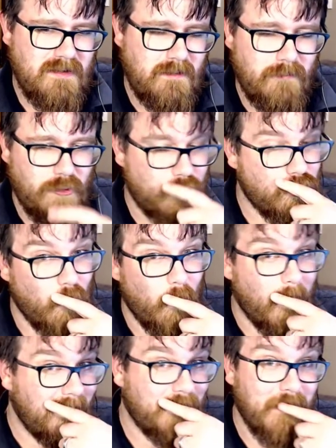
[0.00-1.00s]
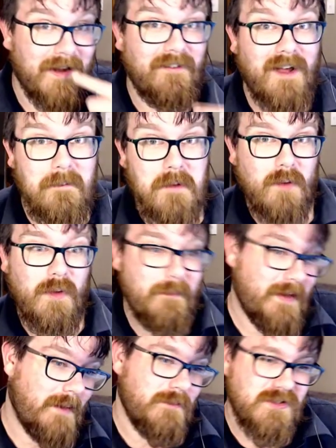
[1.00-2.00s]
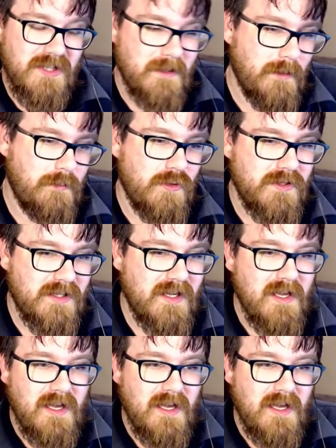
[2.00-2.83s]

I'm not sure which way around my web camera is going to be pointing.